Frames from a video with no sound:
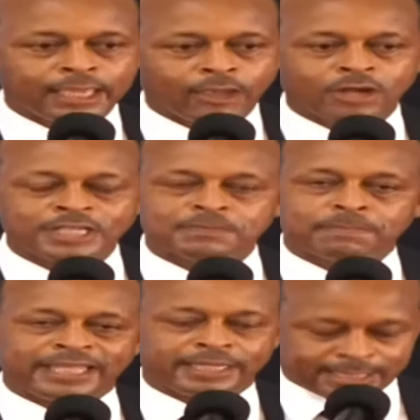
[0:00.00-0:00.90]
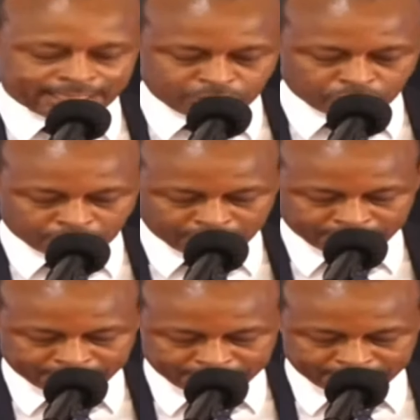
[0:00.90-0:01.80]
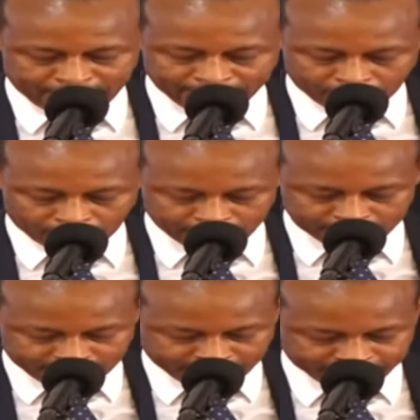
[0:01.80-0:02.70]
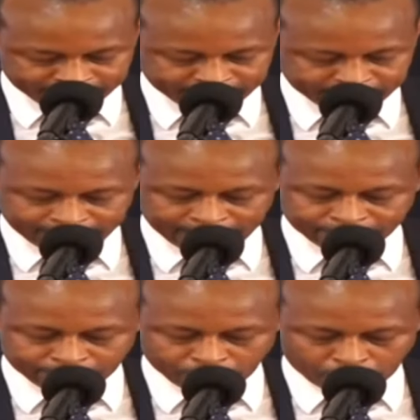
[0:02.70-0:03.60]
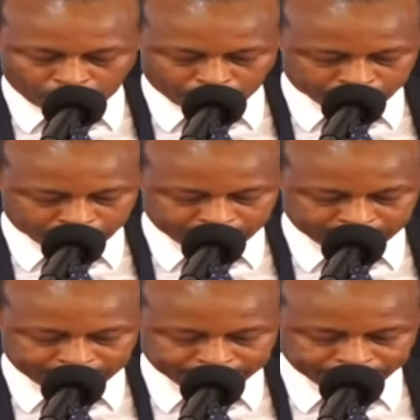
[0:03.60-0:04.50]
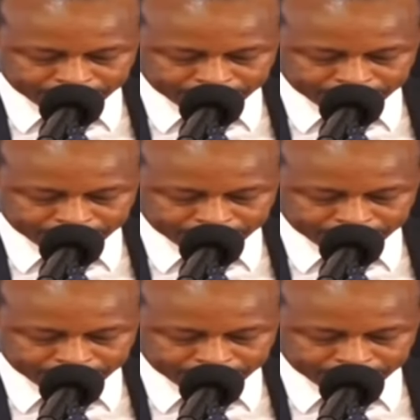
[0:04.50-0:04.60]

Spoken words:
He always made it a joy, and he always gave us that full opportunity.